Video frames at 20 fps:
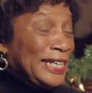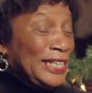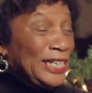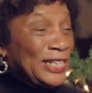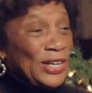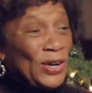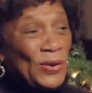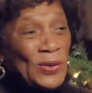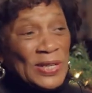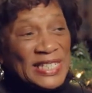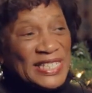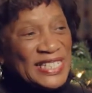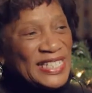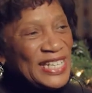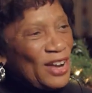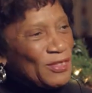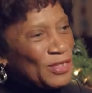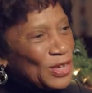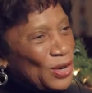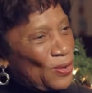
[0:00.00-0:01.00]
It's
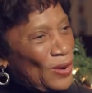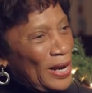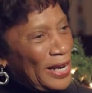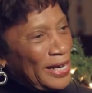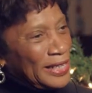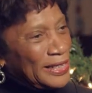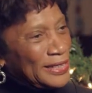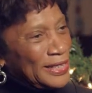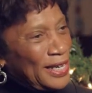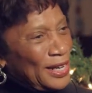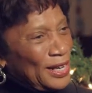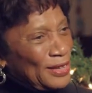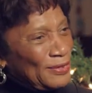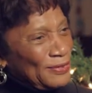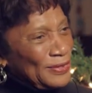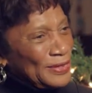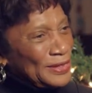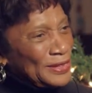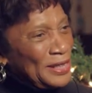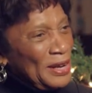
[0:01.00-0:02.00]
never quite
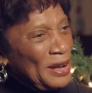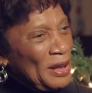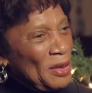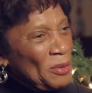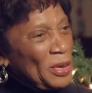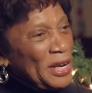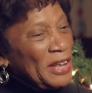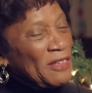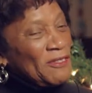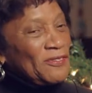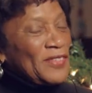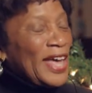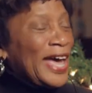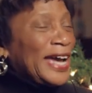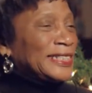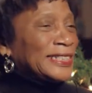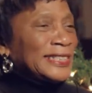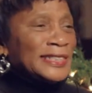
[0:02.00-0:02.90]
enough. But in fact,